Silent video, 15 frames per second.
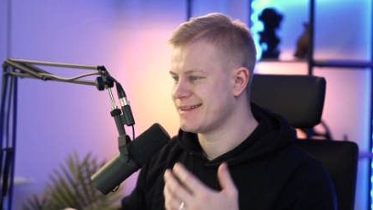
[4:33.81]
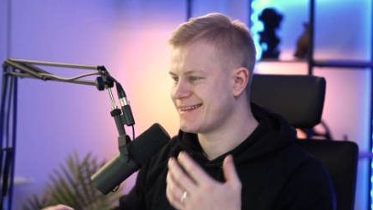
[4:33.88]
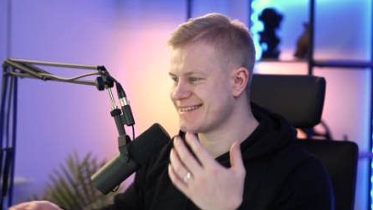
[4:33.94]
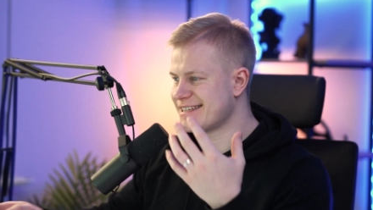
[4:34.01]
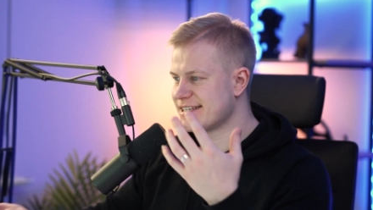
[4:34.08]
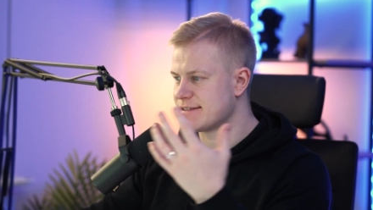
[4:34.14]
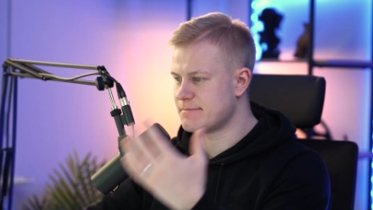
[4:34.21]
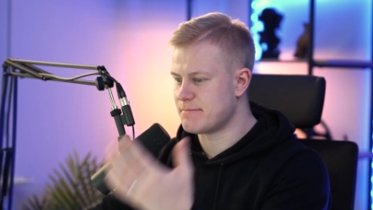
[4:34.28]

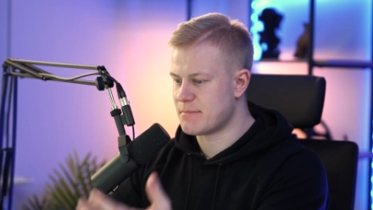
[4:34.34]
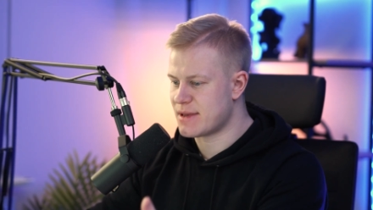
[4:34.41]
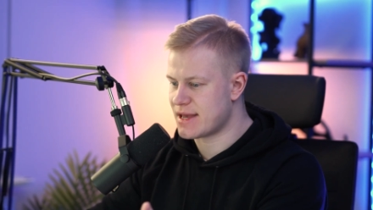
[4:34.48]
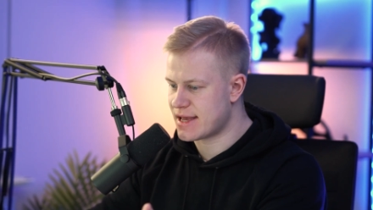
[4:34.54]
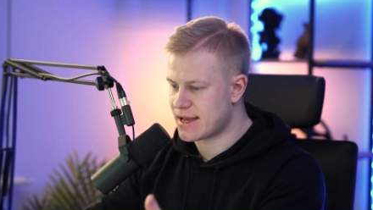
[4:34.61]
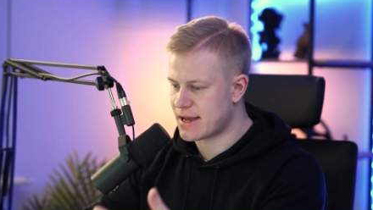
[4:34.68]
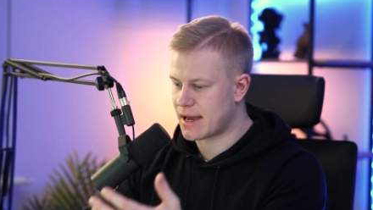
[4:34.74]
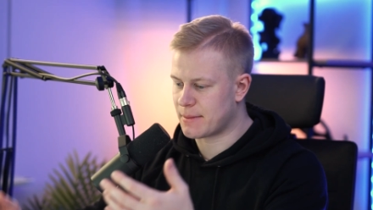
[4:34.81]
this is
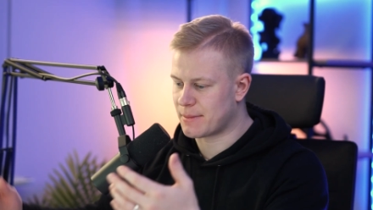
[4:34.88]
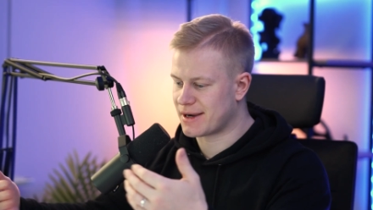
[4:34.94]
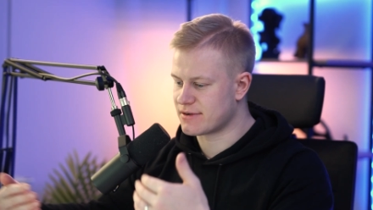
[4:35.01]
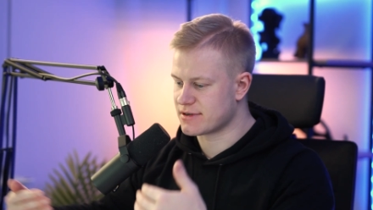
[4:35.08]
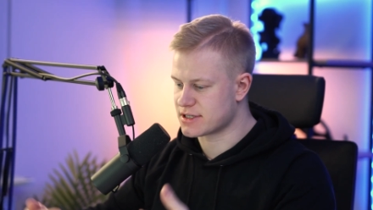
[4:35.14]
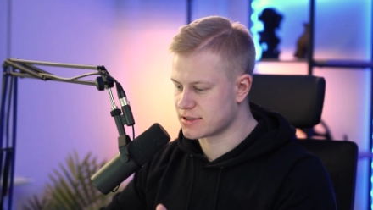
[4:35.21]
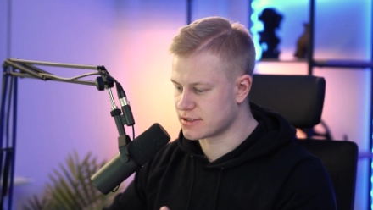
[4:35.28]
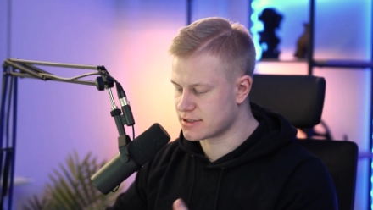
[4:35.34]
me and my
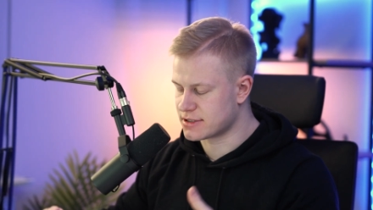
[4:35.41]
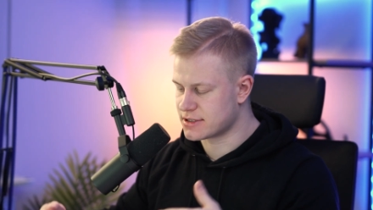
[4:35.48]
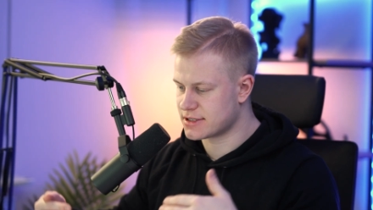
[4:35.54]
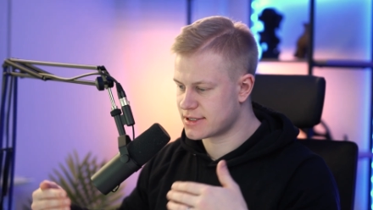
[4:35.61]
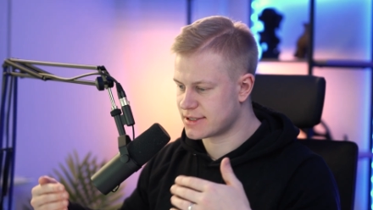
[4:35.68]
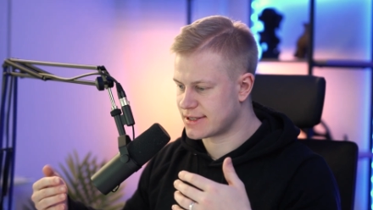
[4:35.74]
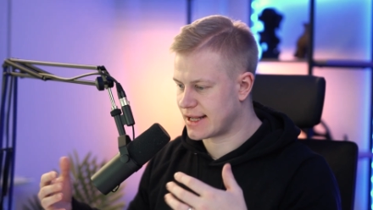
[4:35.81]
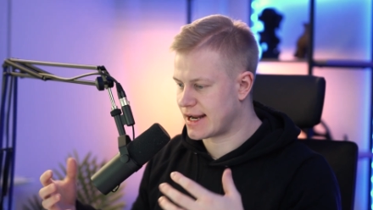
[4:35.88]

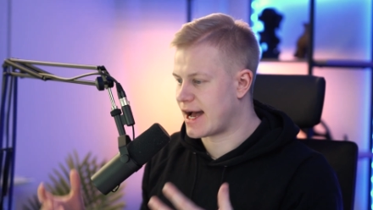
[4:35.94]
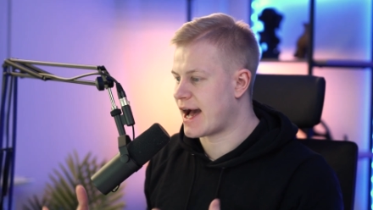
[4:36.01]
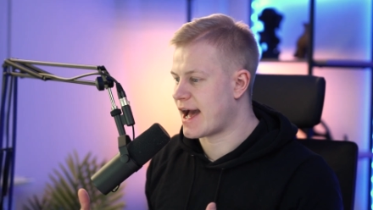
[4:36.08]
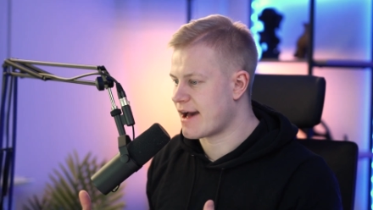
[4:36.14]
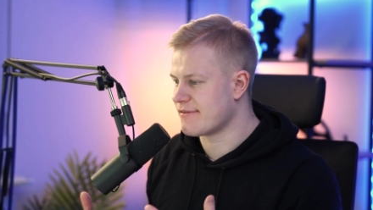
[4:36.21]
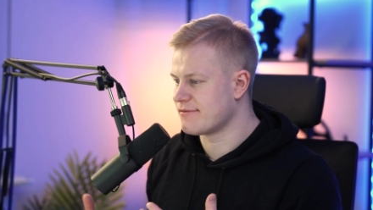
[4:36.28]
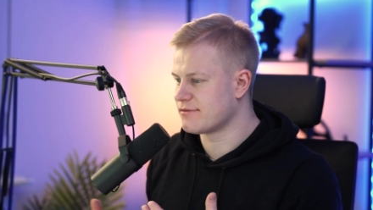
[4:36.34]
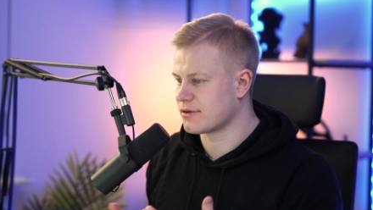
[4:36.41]
results that
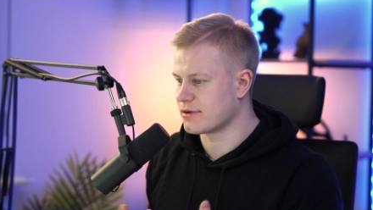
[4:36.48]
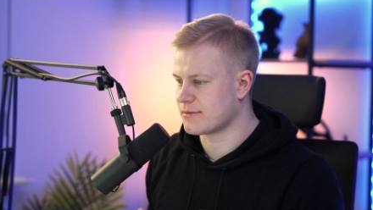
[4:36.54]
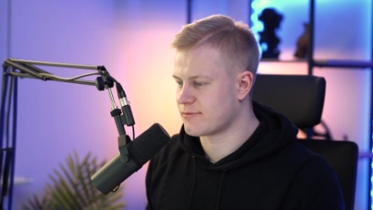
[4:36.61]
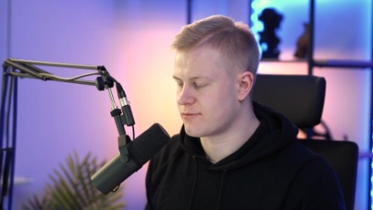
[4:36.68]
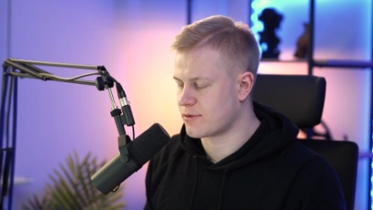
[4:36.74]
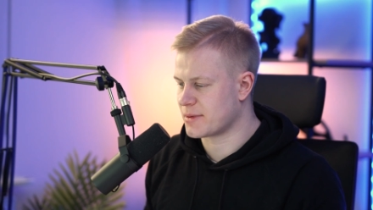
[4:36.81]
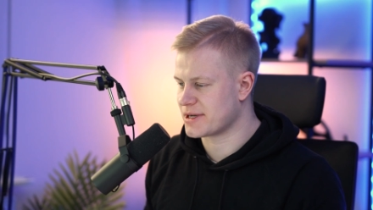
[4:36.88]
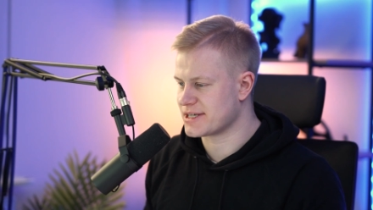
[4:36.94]
i have for, for